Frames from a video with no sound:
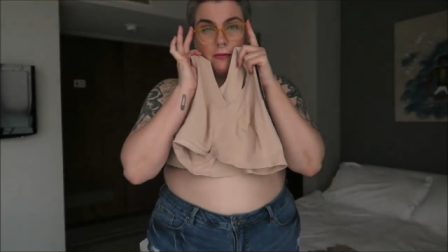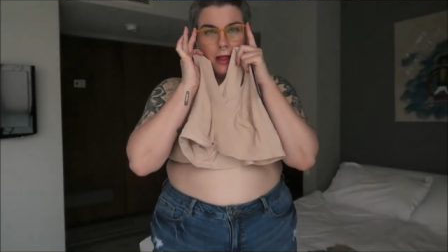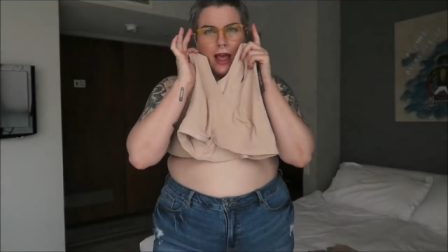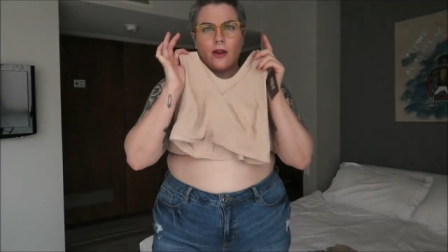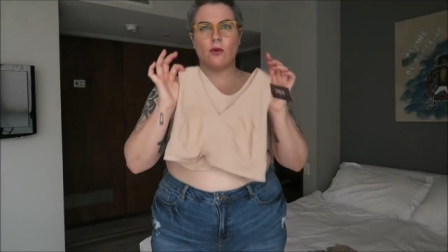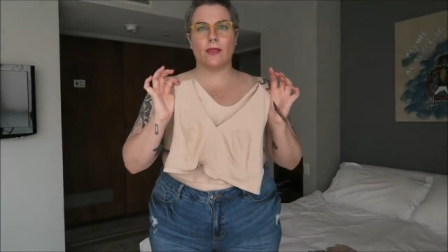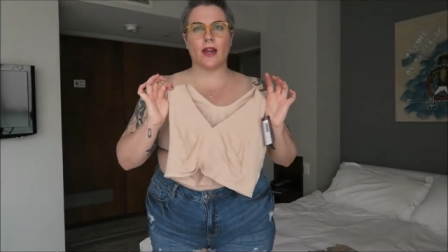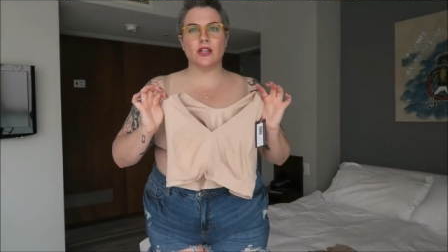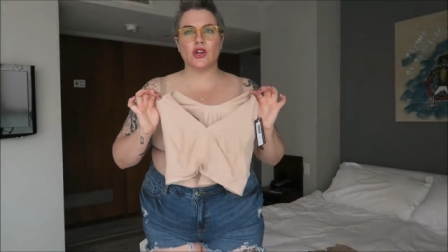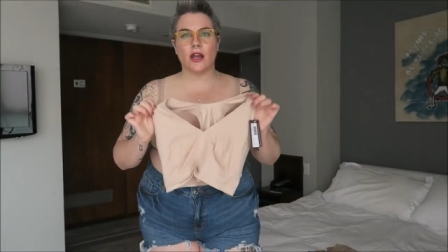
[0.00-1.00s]
to the black one
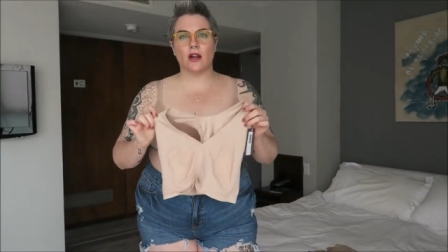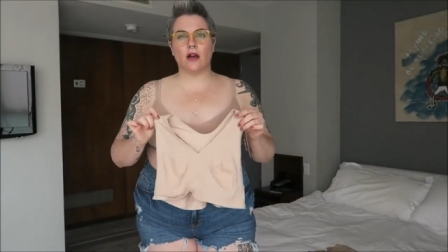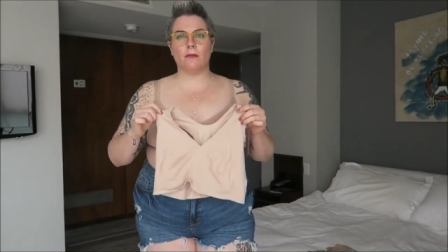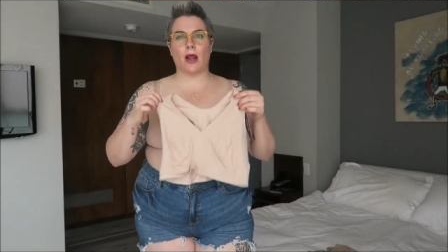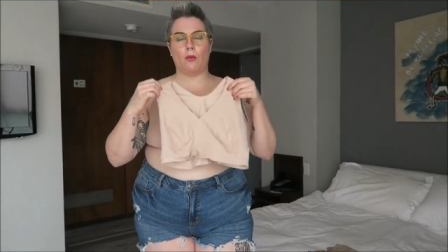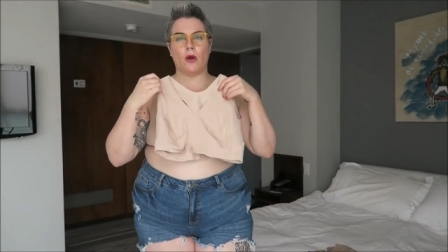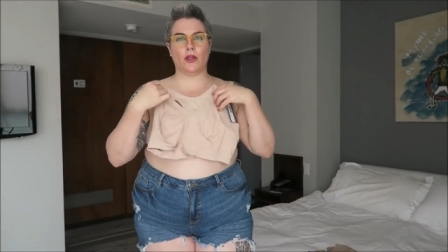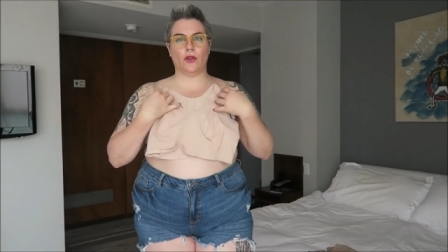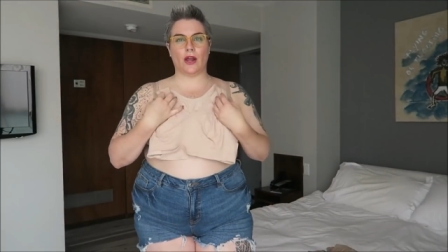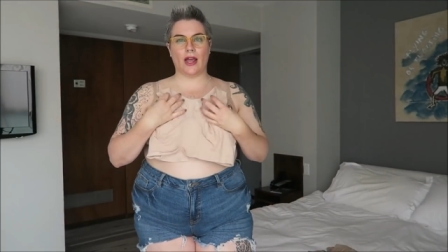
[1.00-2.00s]
that I tried on, but I
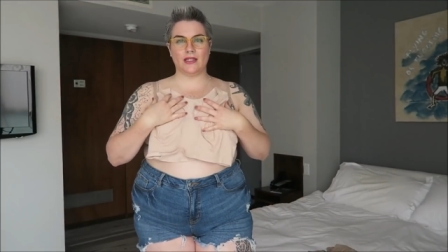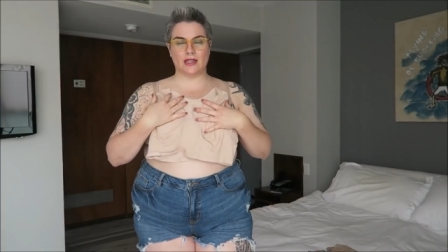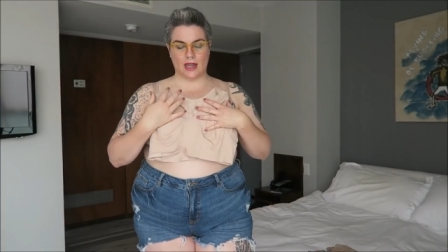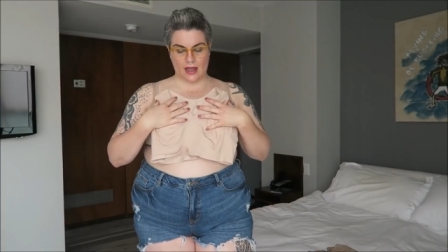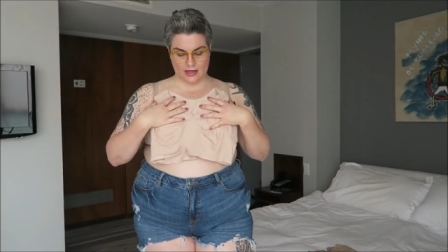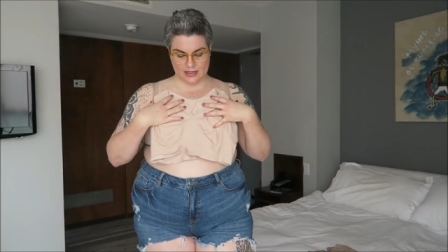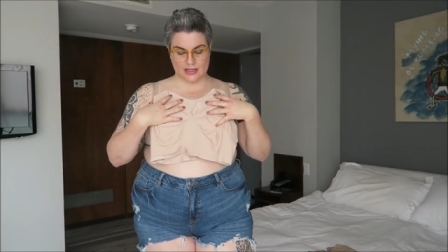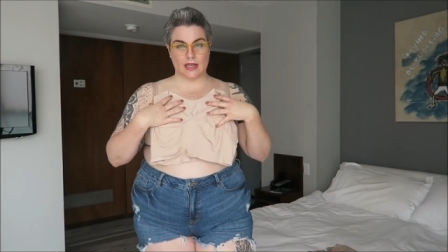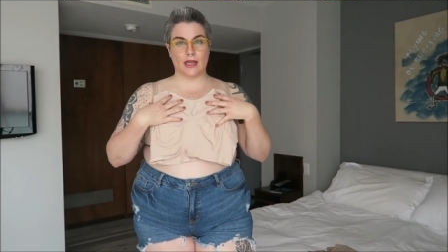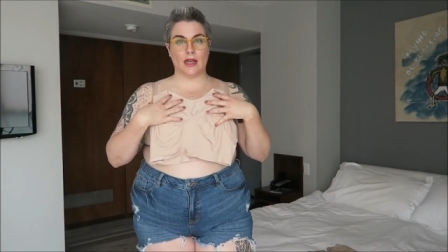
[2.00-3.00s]
want you guys to kind of
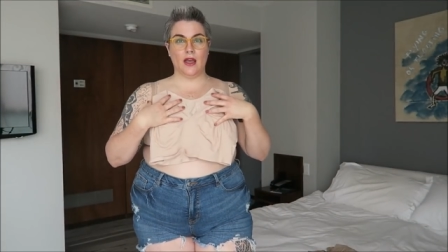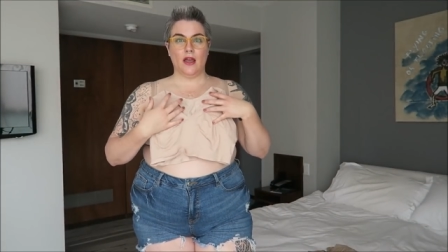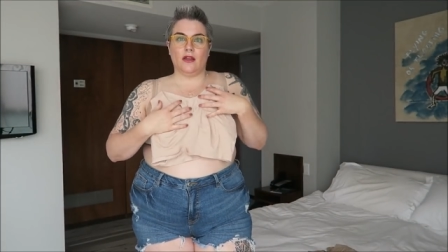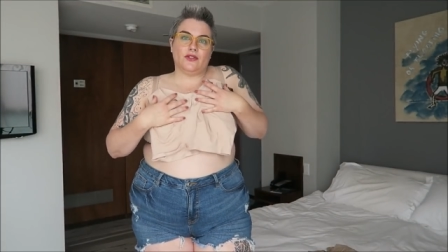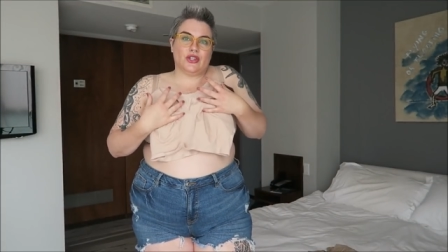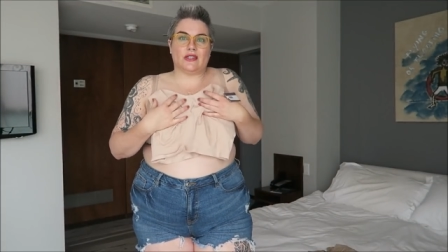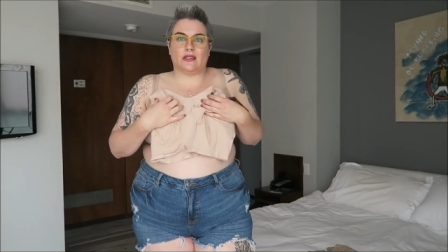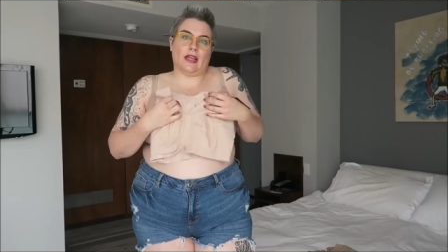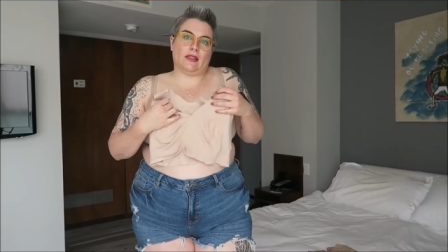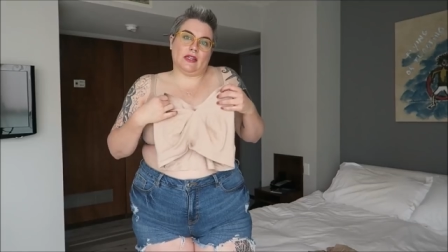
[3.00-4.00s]
see
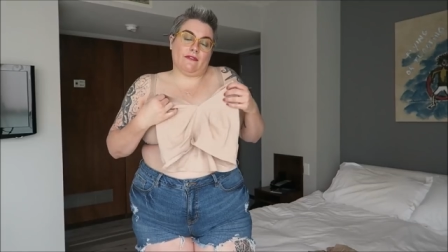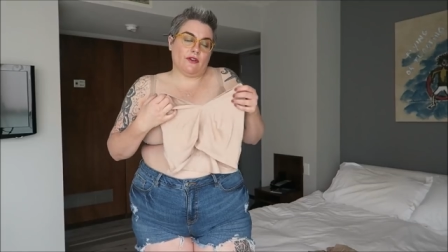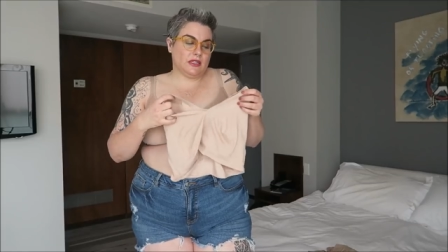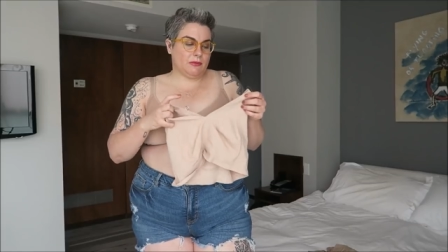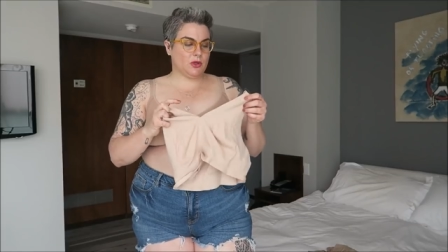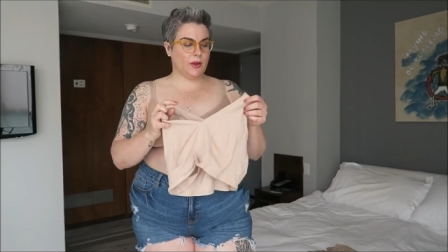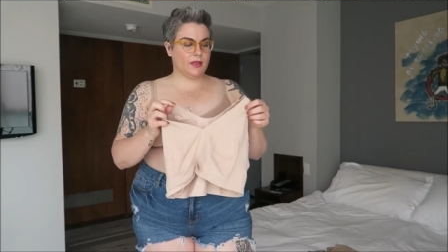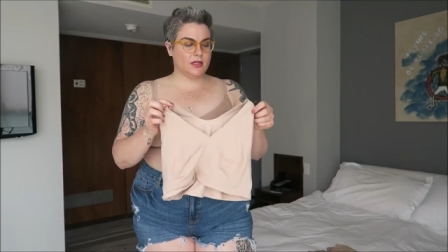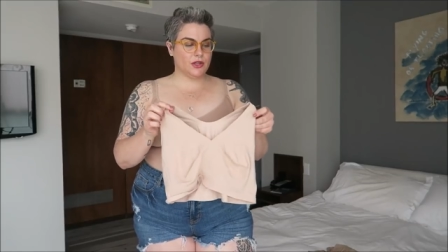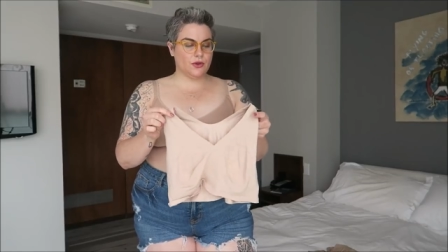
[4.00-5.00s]
just like the difference between
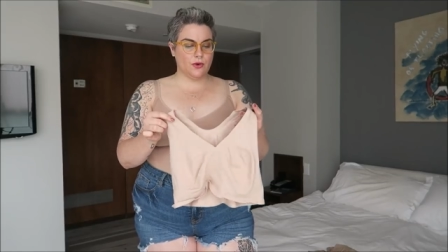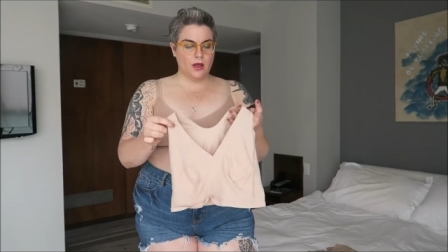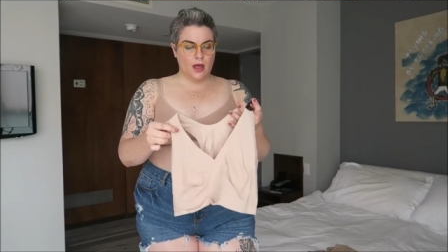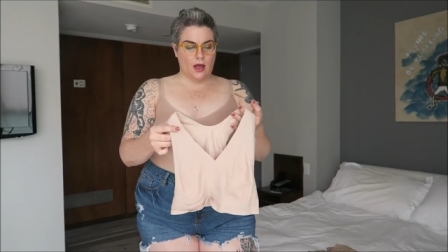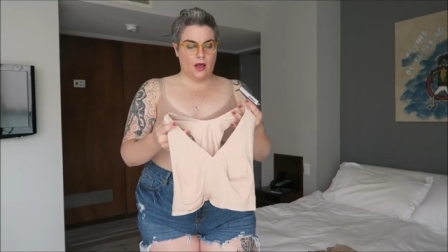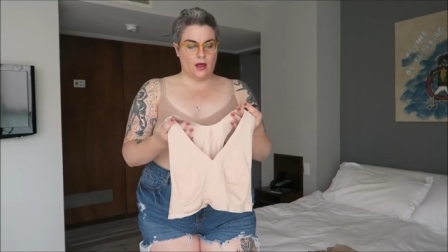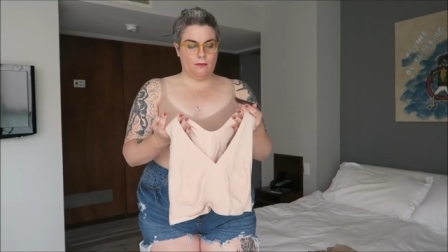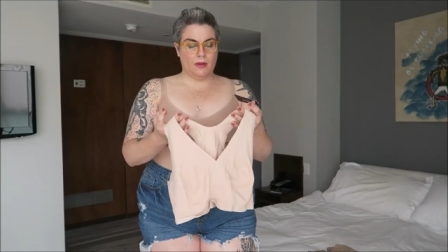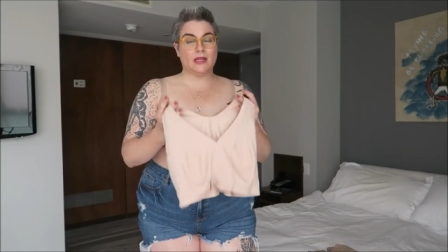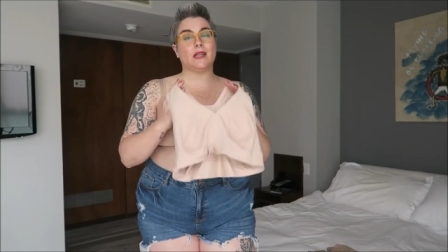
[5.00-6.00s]
the two
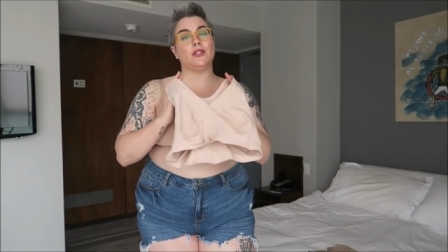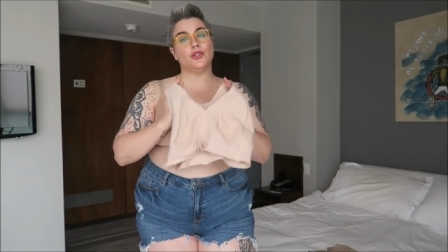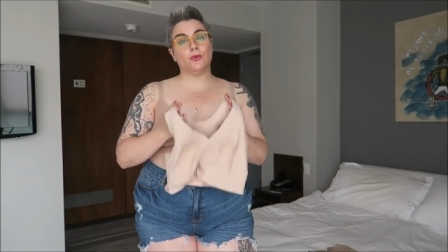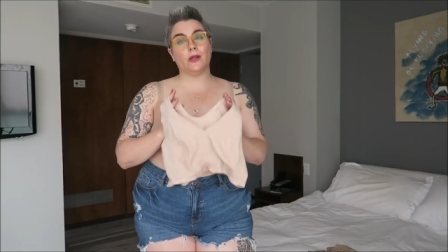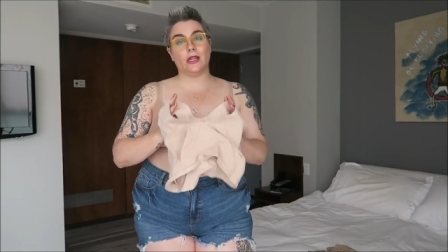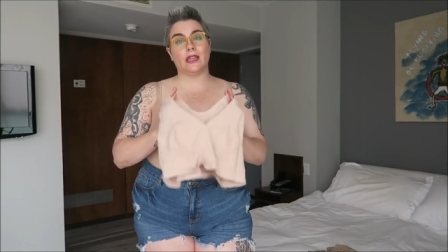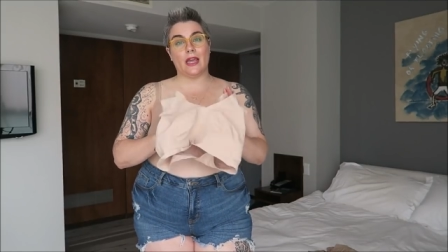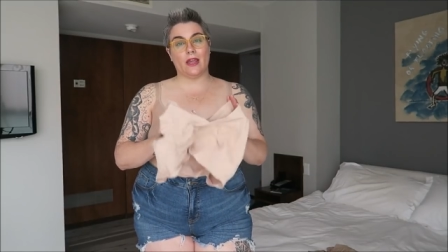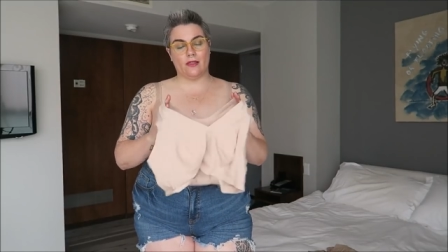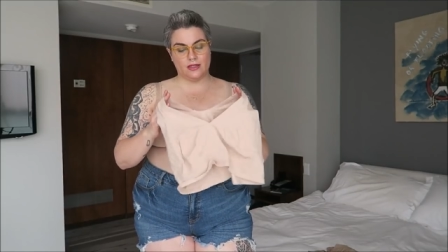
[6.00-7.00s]
um, because I do really
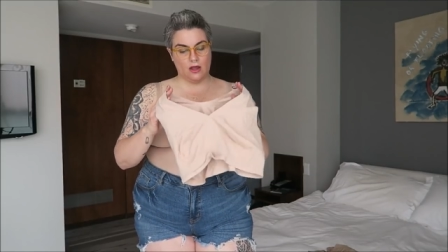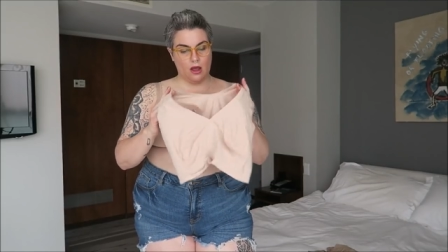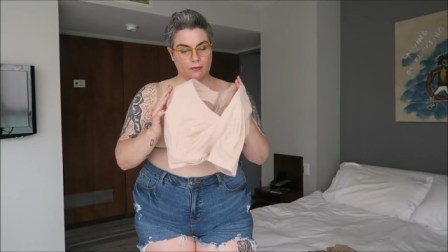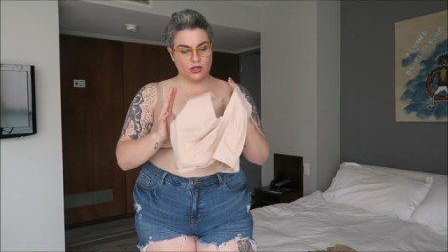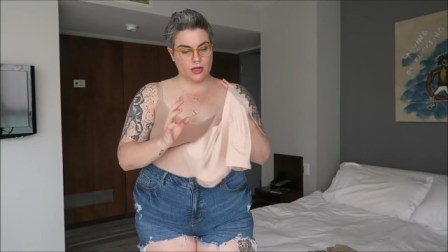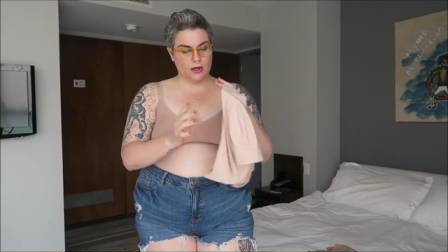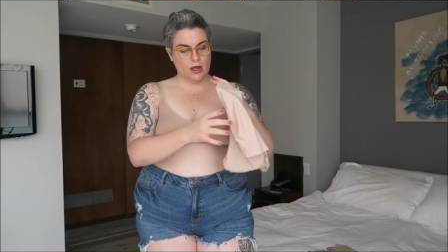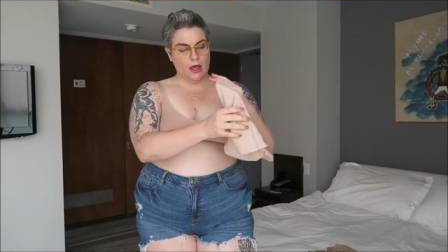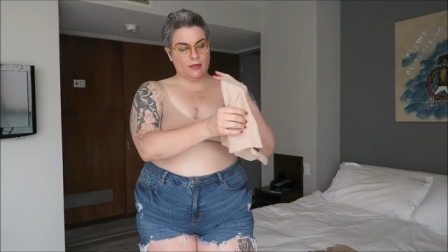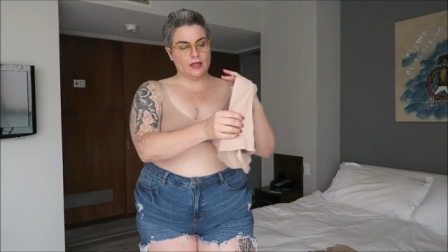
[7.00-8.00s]
like this option.